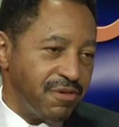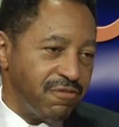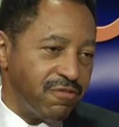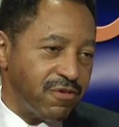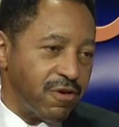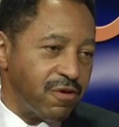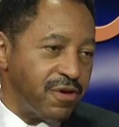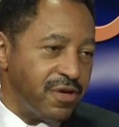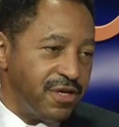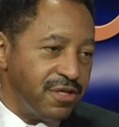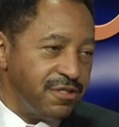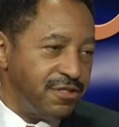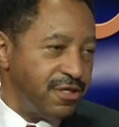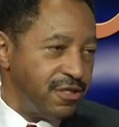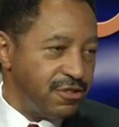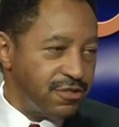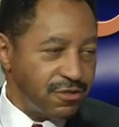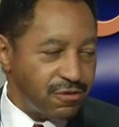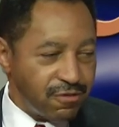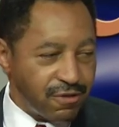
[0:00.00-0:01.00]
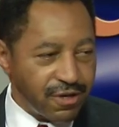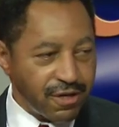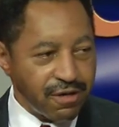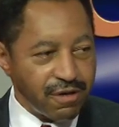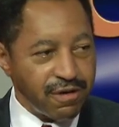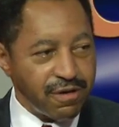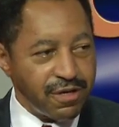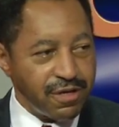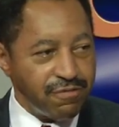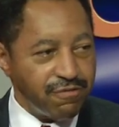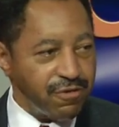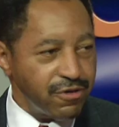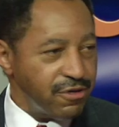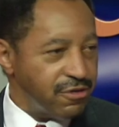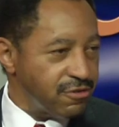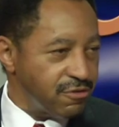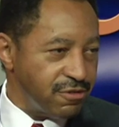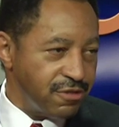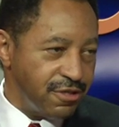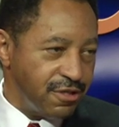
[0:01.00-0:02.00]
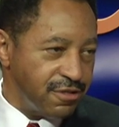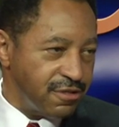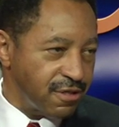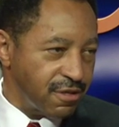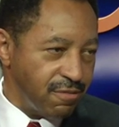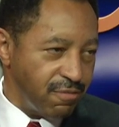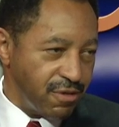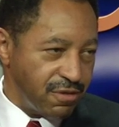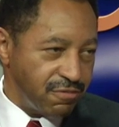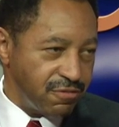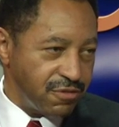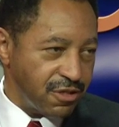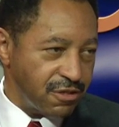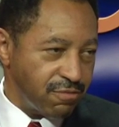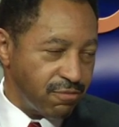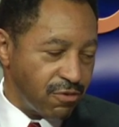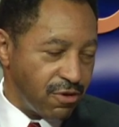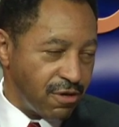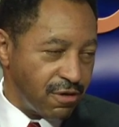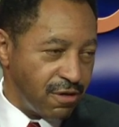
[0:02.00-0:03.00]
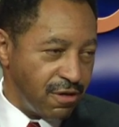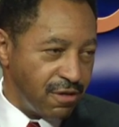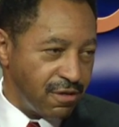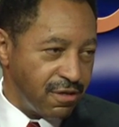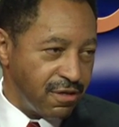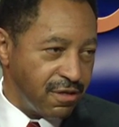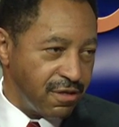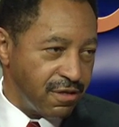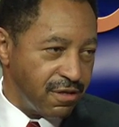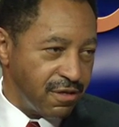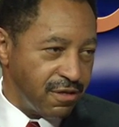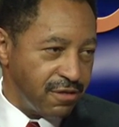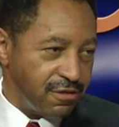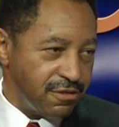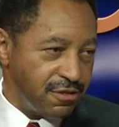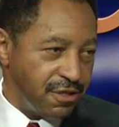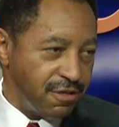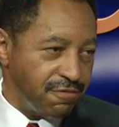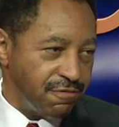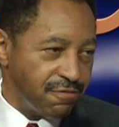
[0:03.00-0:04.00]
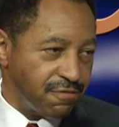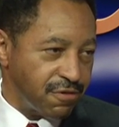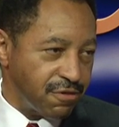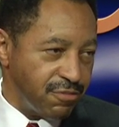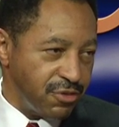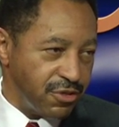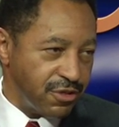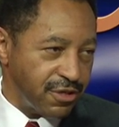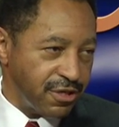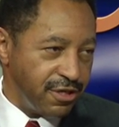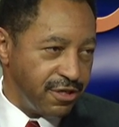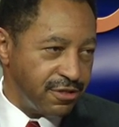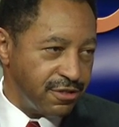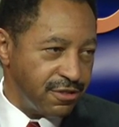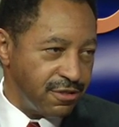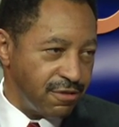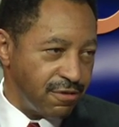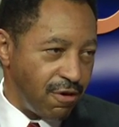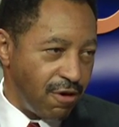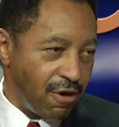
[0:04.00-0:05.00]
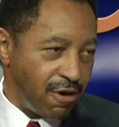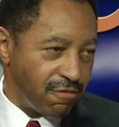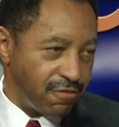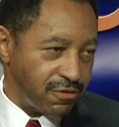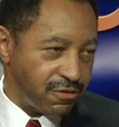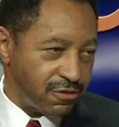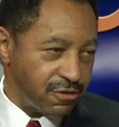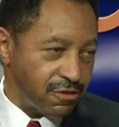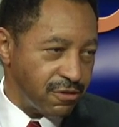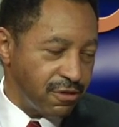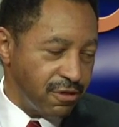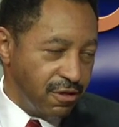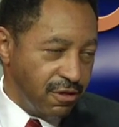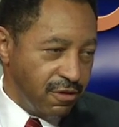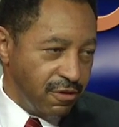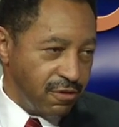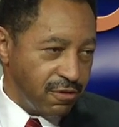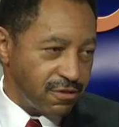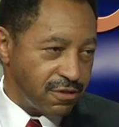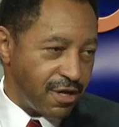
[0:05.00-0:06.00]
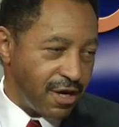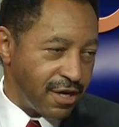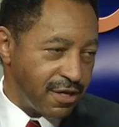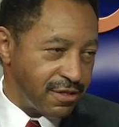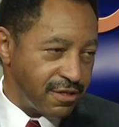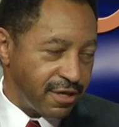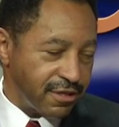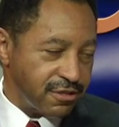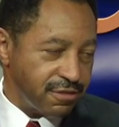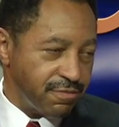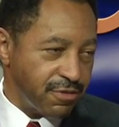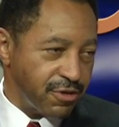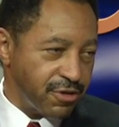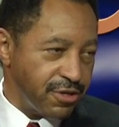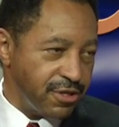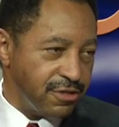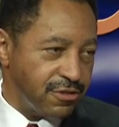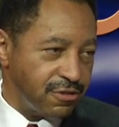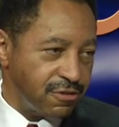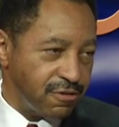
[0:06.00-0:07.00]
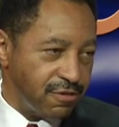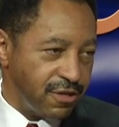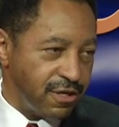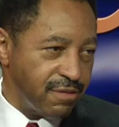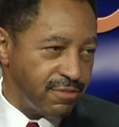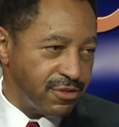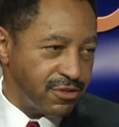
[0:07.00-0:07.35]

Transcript: very intentional, Gary, and very strategic. We've just brought on a, a chief communication officer who's highly experienced. Her name